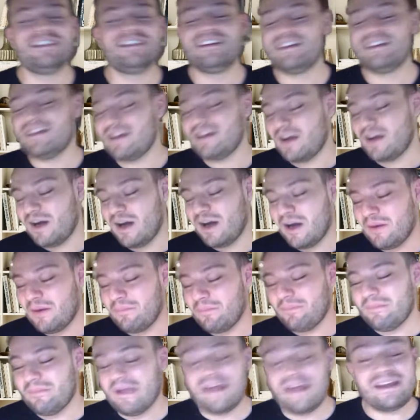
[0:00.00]

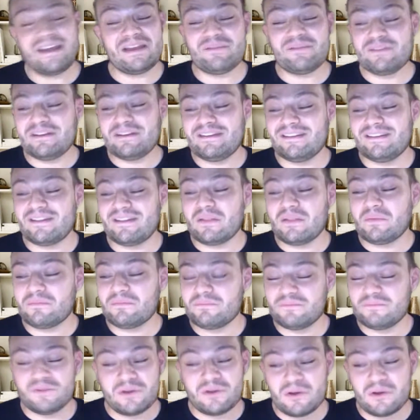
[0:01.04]
And even
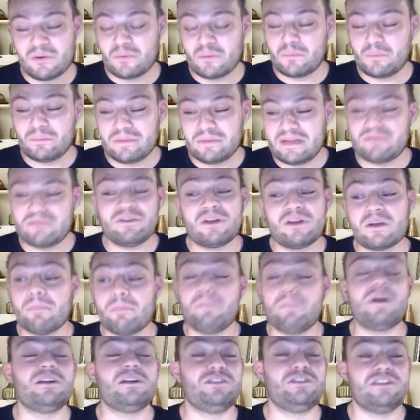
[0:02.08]
on a
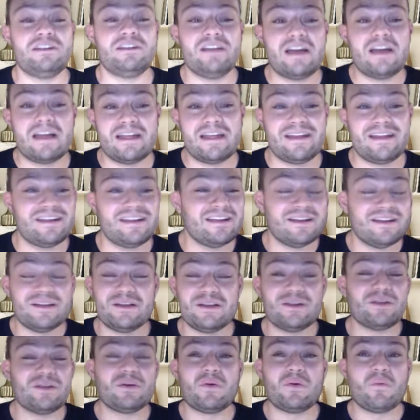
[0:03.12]
budget, I
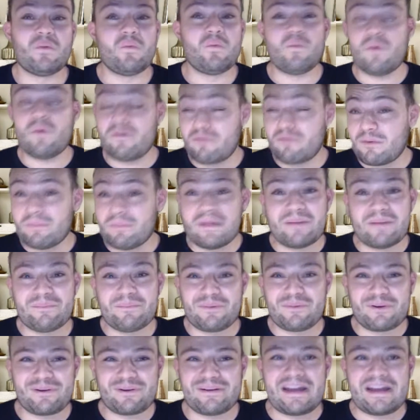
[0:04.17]

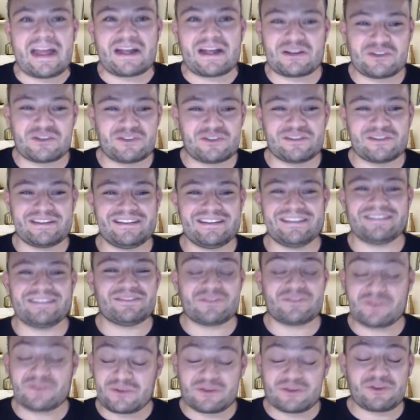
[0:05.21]
remember actually
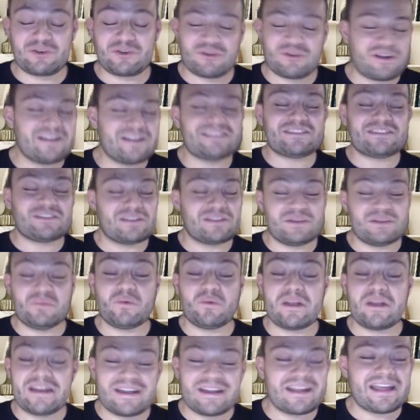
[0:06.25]
crazily
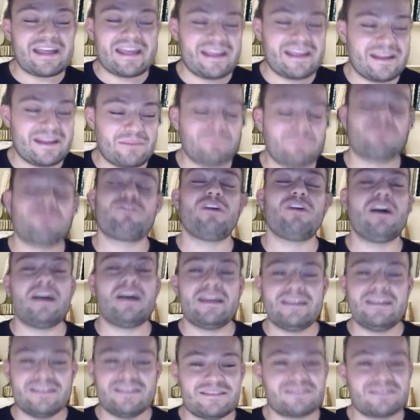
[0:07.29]
winning a
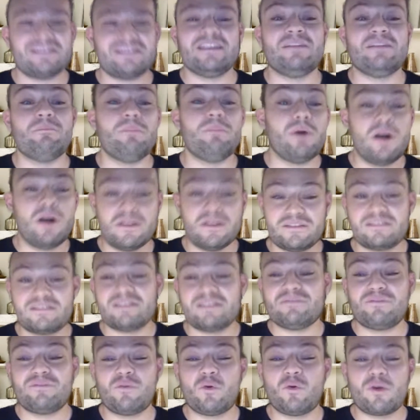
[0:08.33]
prize in
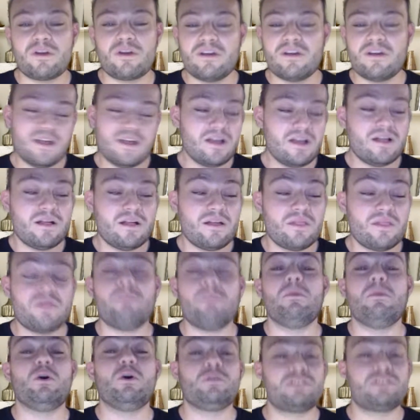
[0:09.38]
Boston for the
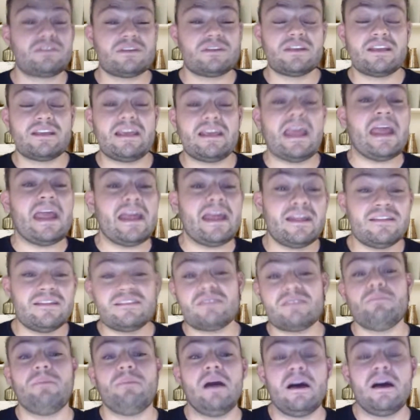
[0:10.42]
most cans
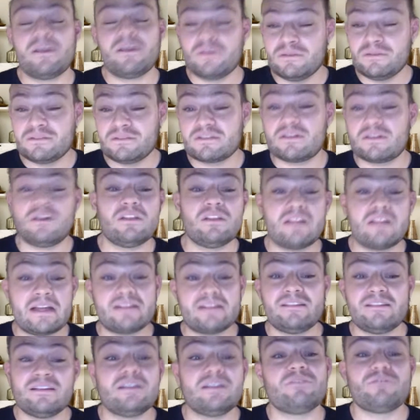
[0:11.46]
and bottles
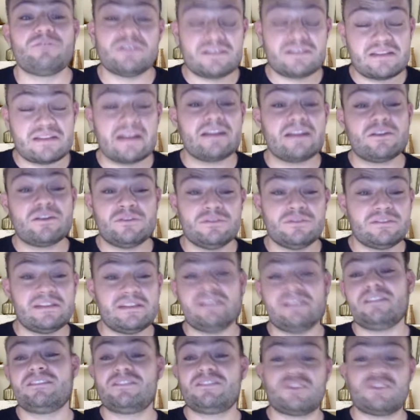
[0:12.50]
collected and recycled in
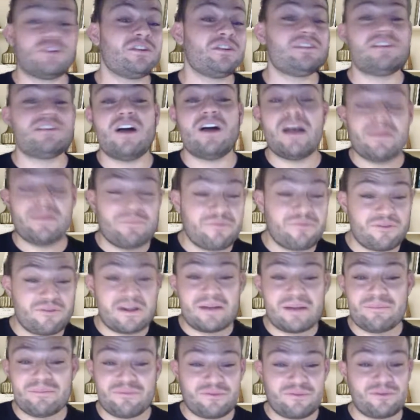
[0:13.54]
a certain time
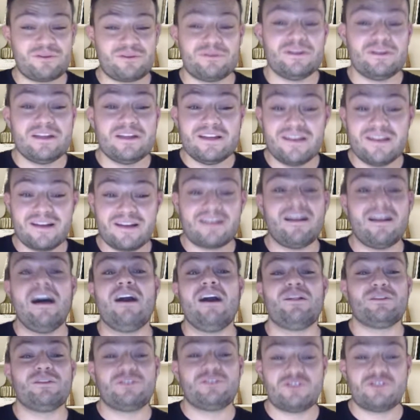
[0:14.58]
frame for a
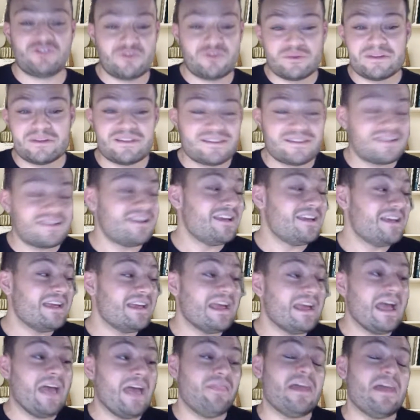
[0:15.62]
college student.
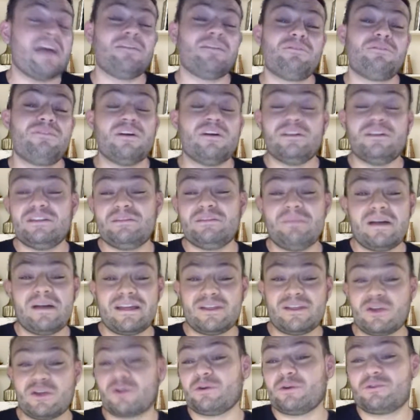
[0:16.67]
And that funded my
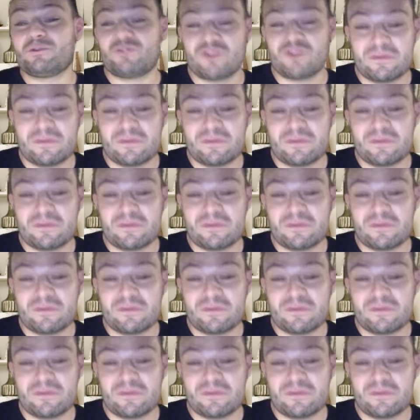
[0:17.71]
Euro trip